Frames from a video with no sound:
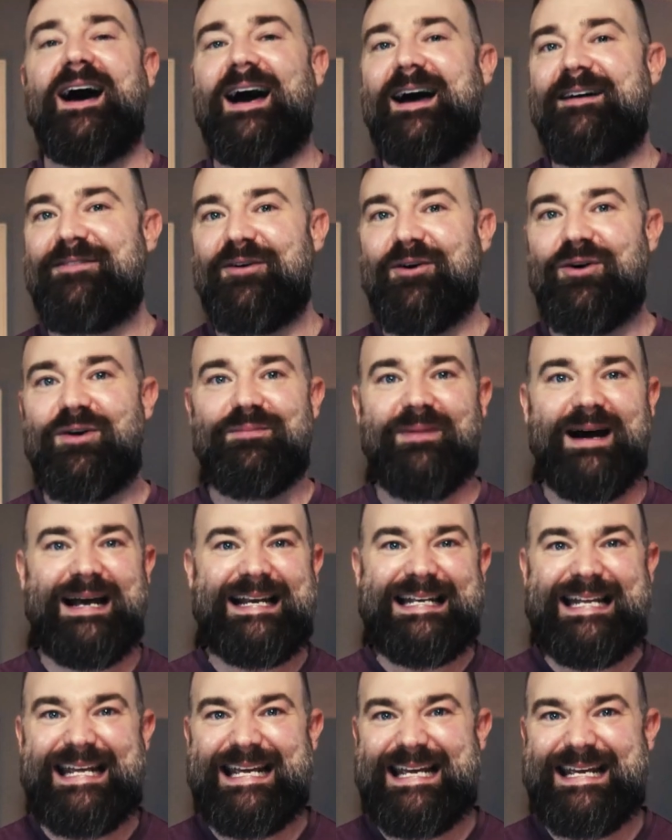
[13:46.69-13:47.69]
I've hurt
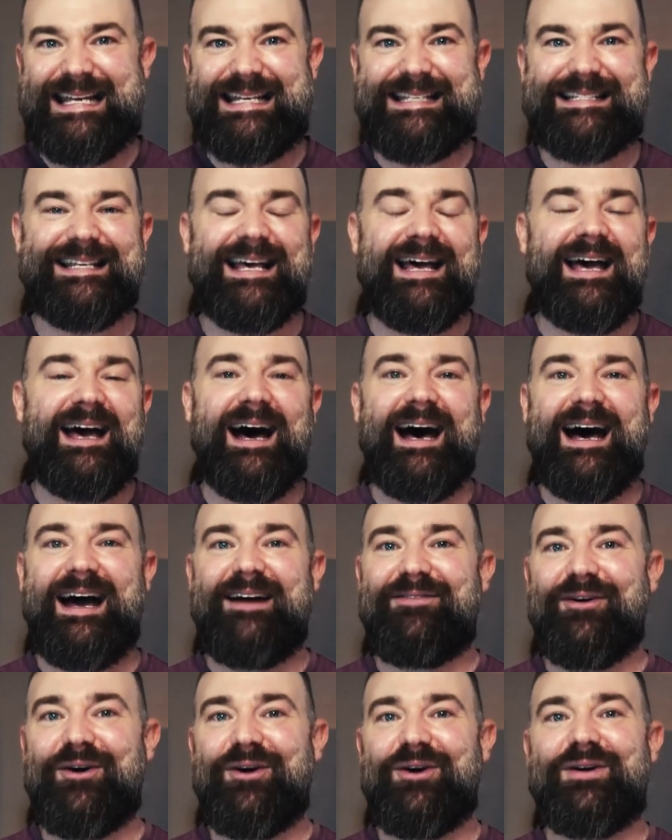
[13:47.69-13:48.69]
my knees.
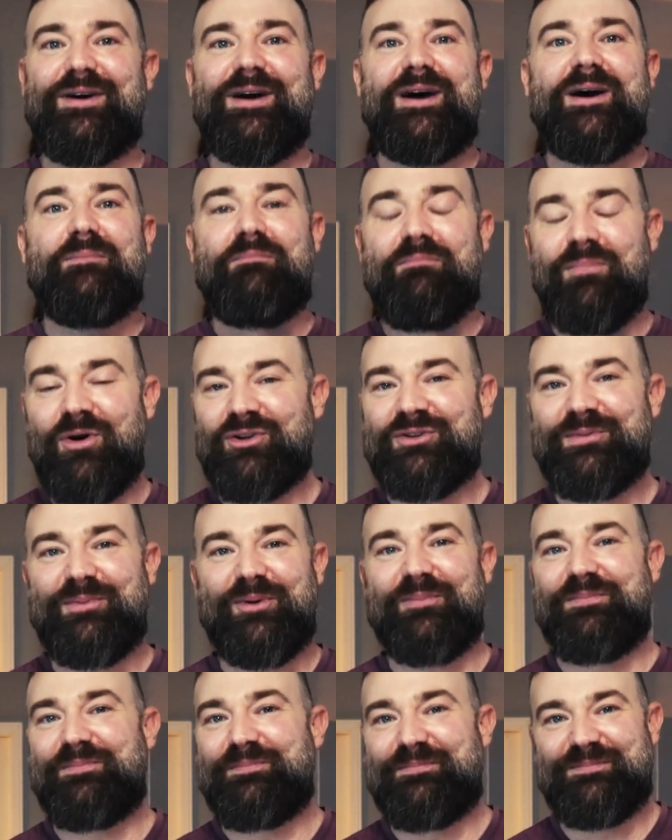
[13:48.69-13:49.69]
I've hurt
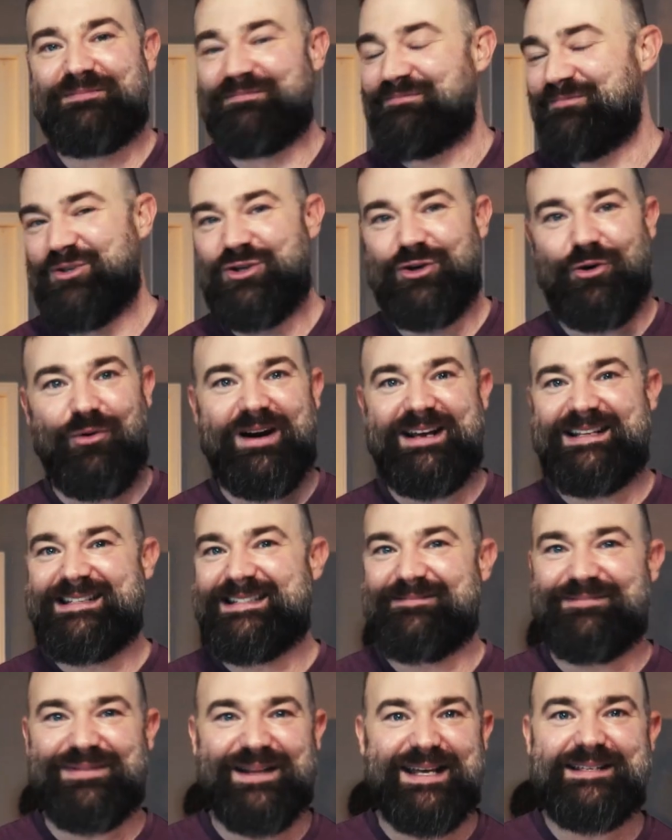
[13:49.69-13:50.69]
multiple
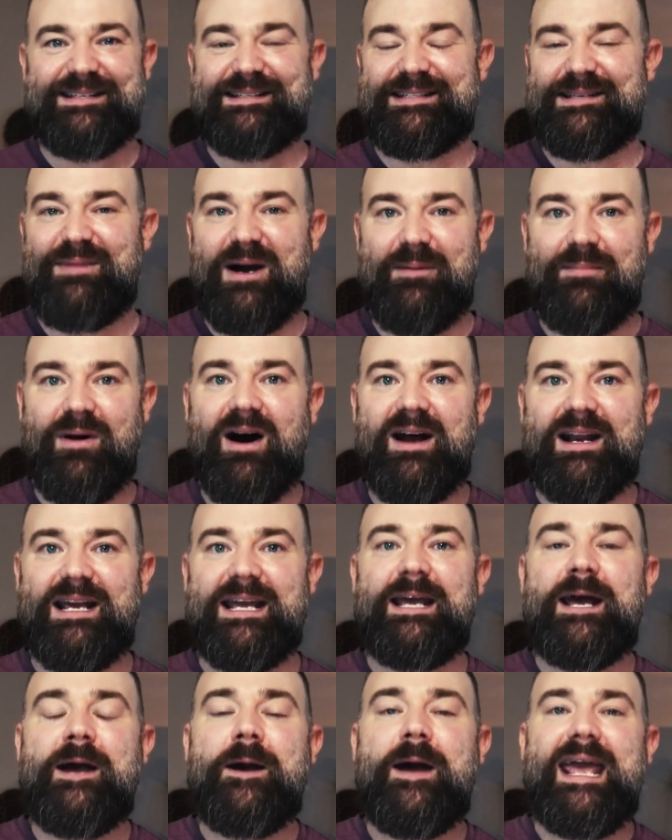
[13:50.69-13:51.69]
joints and places in my
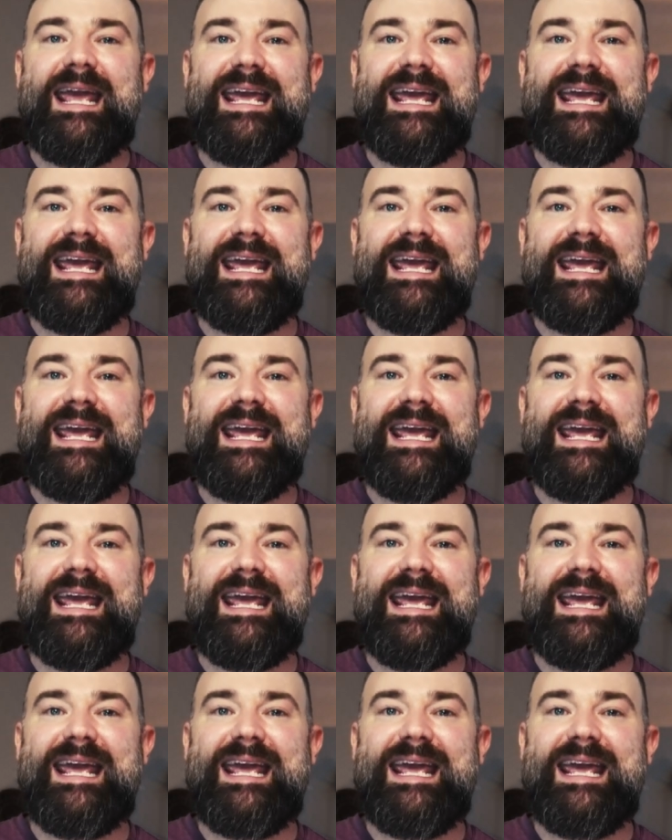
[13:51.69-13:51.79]
body